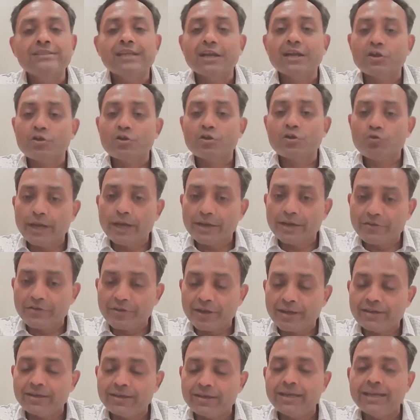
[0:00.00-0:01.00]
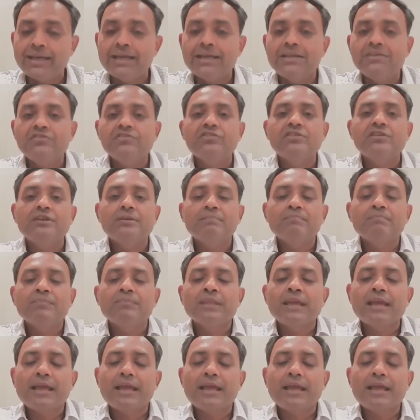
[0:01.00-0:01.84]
will start to get recognized,